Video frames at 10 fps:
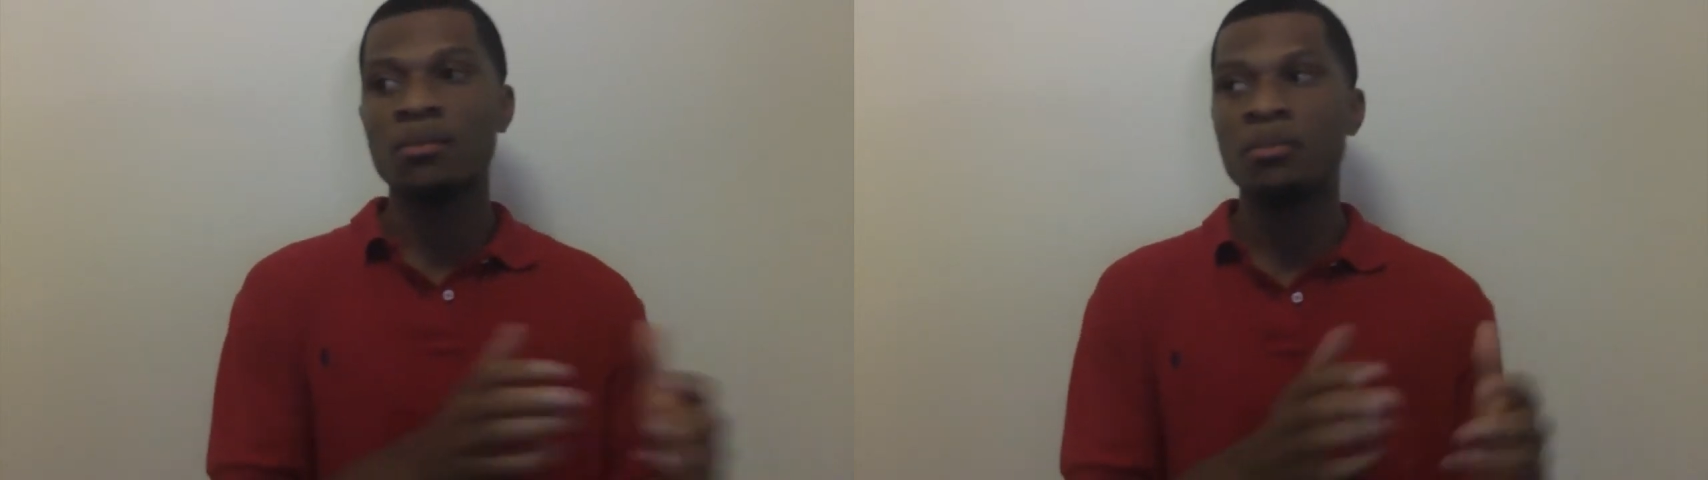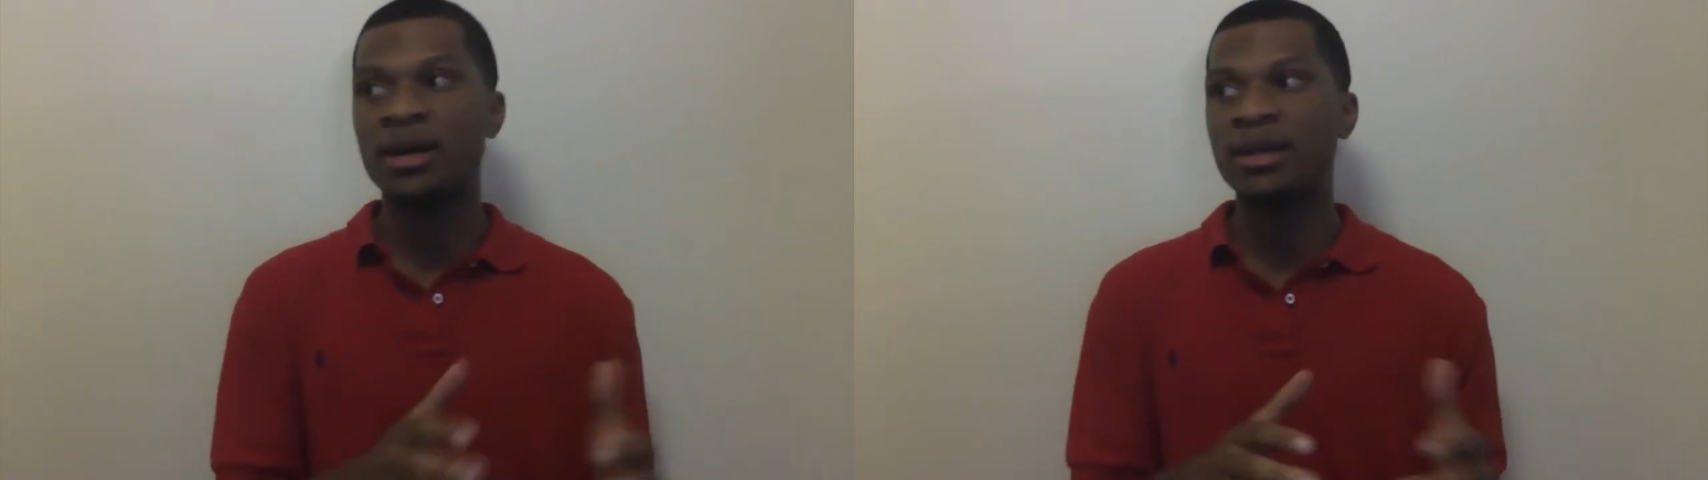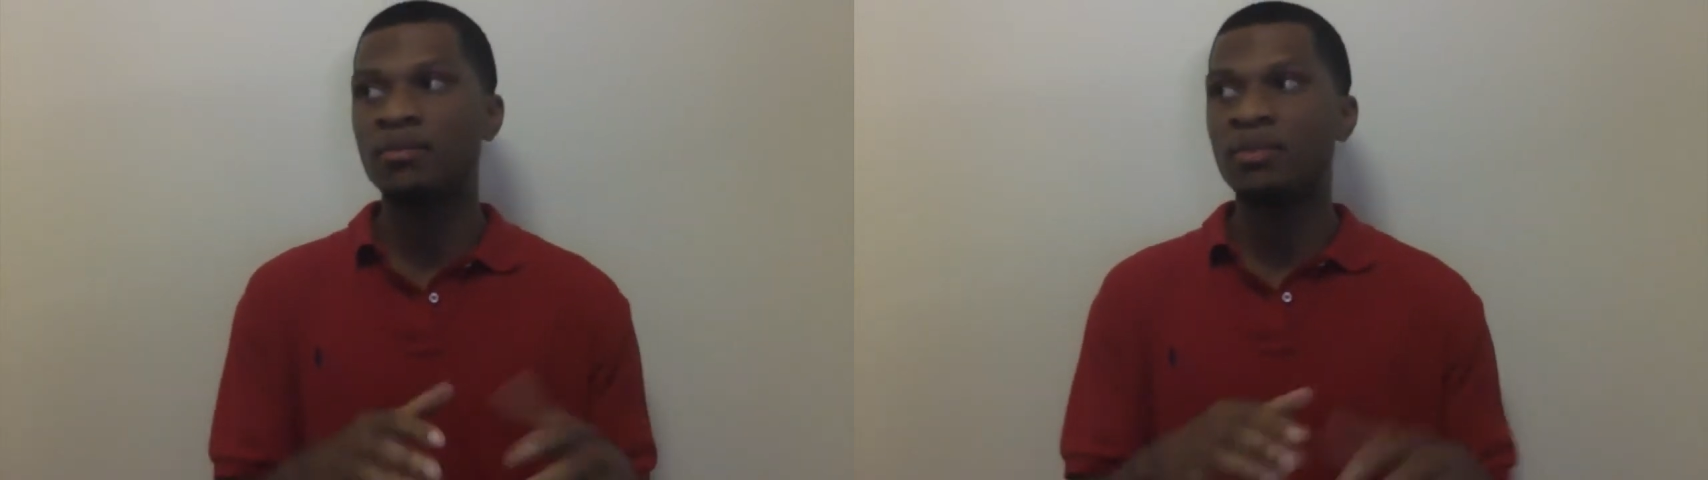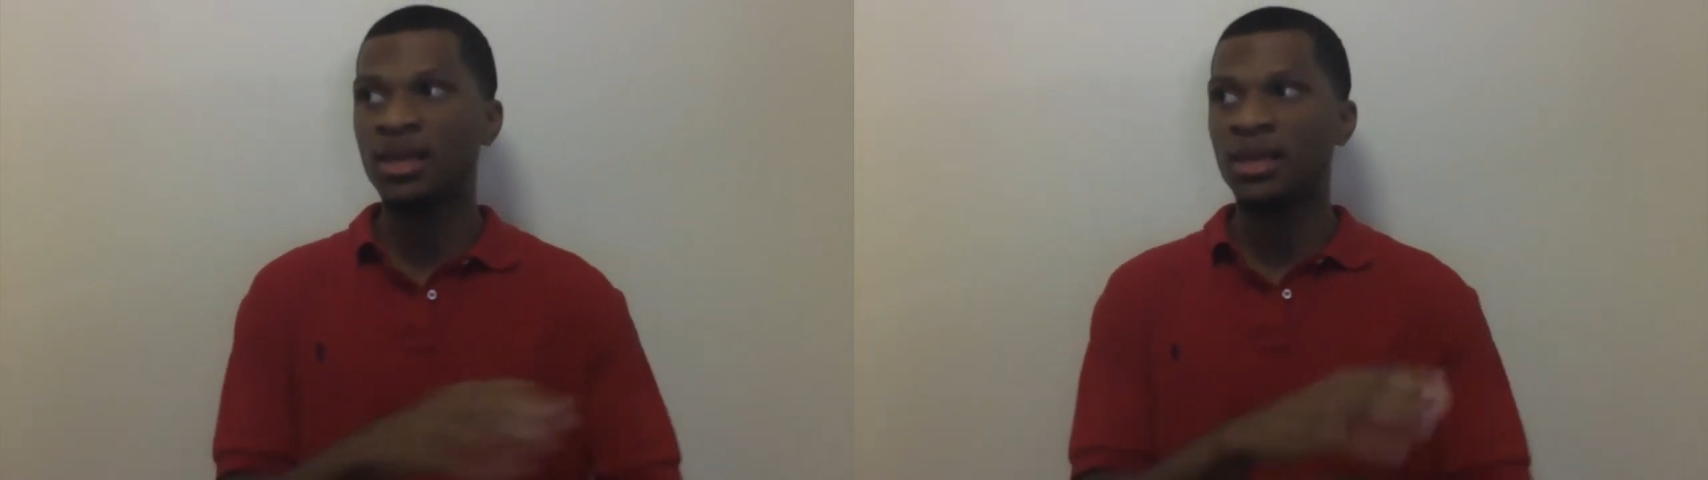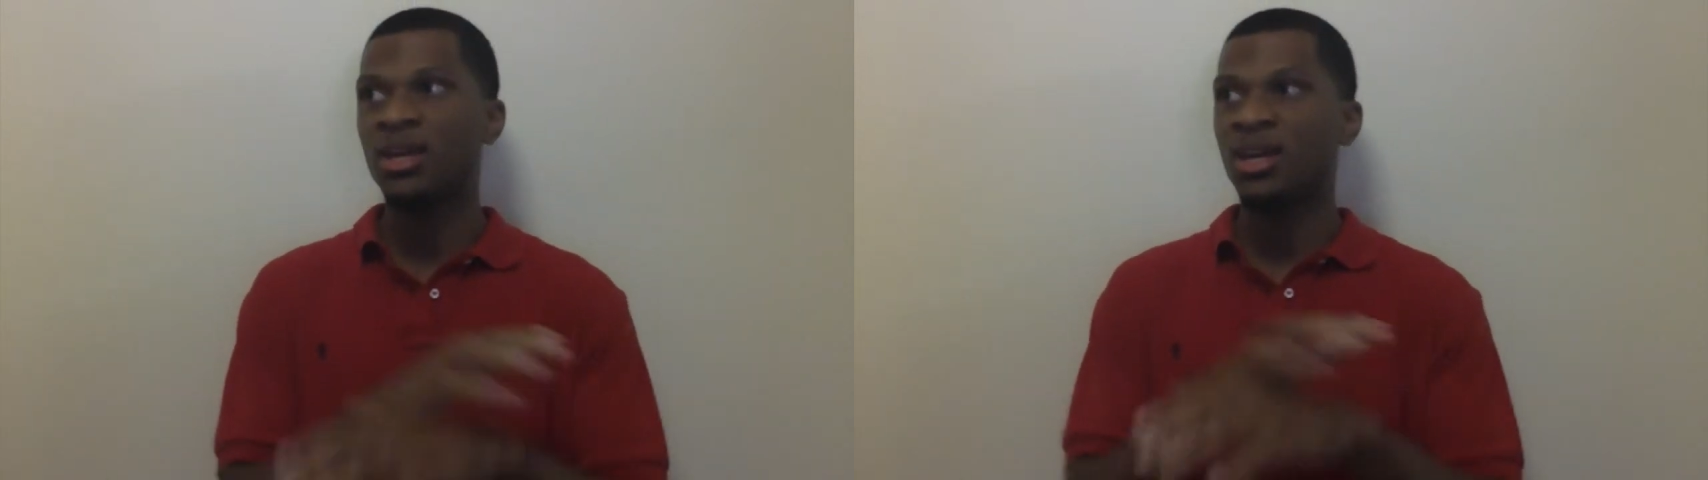but
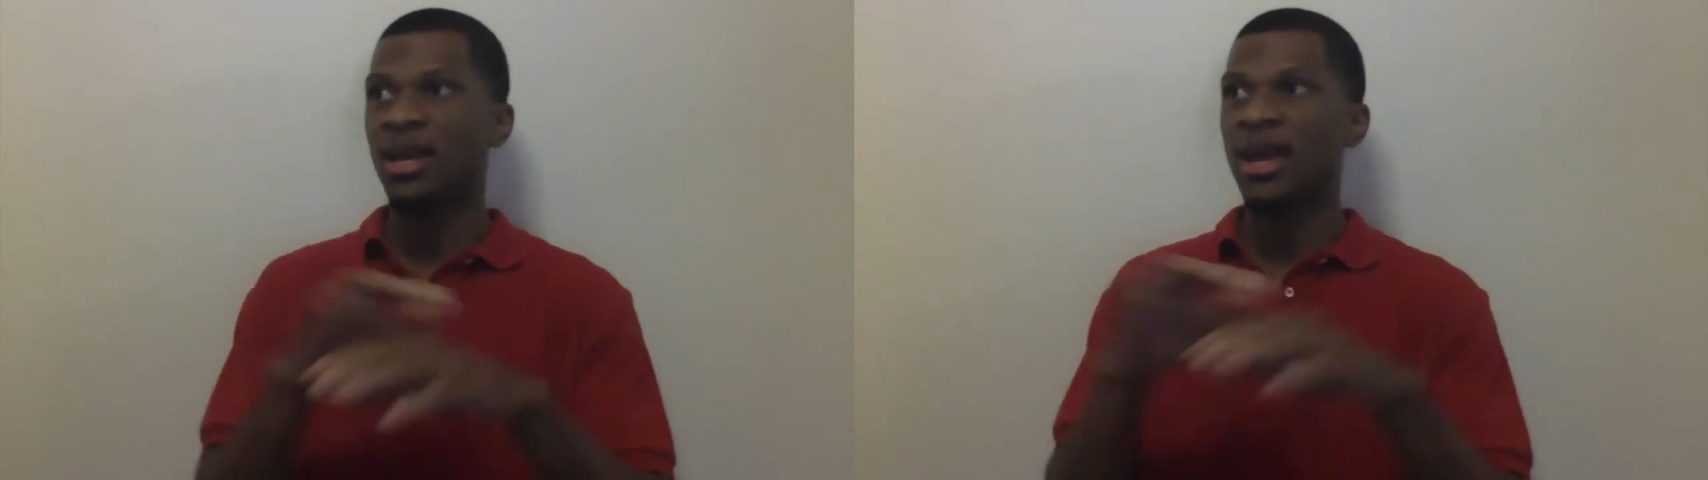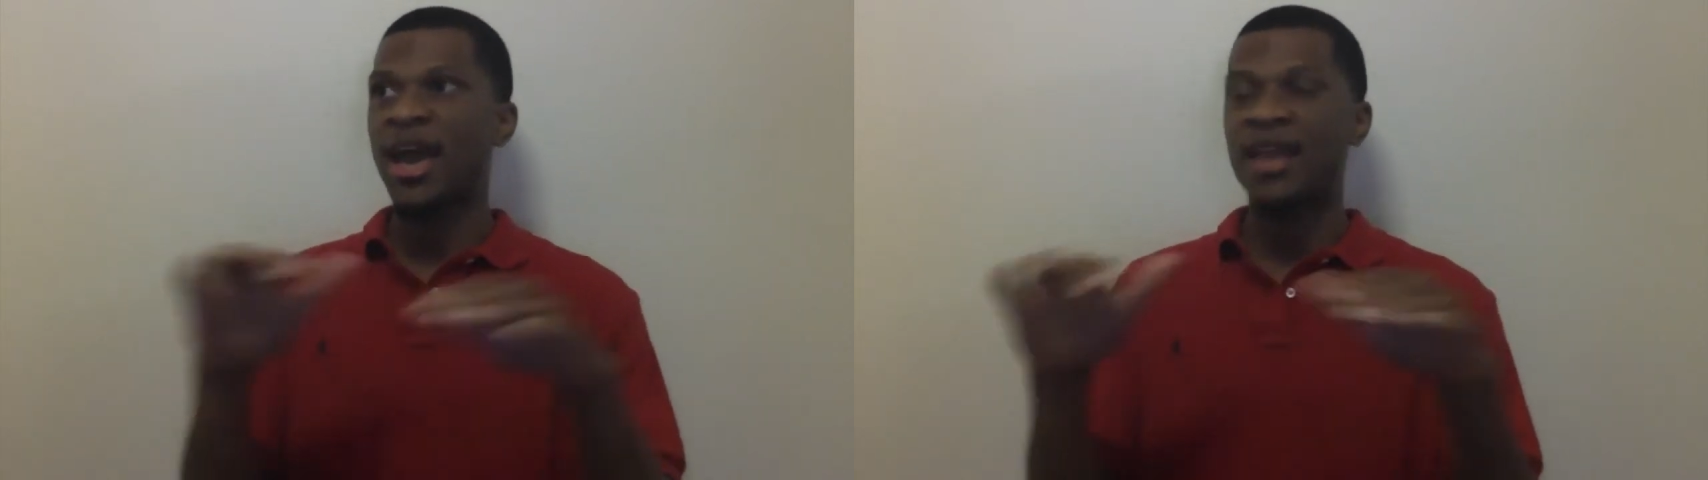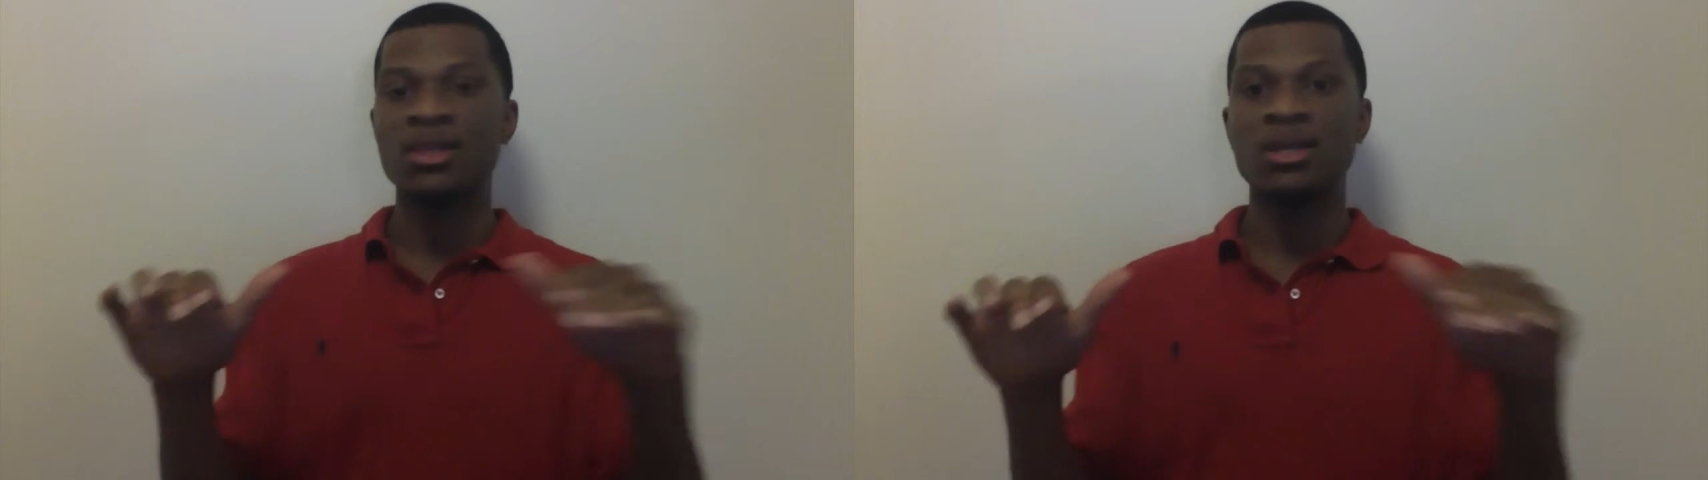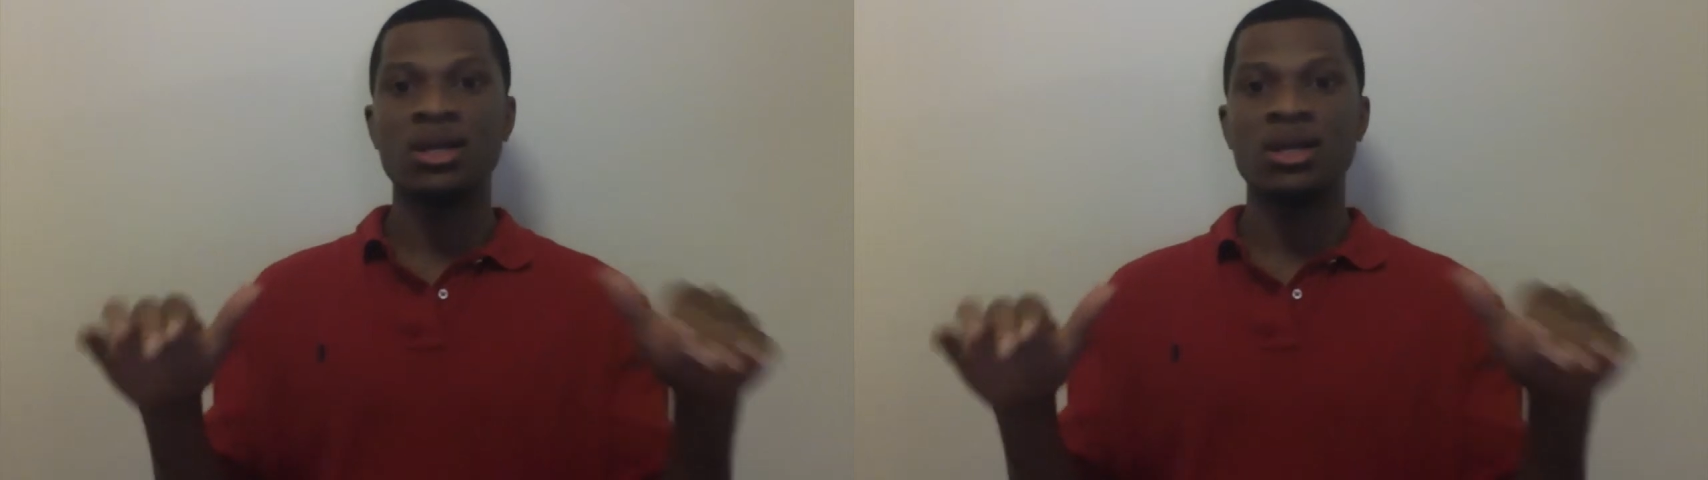being at the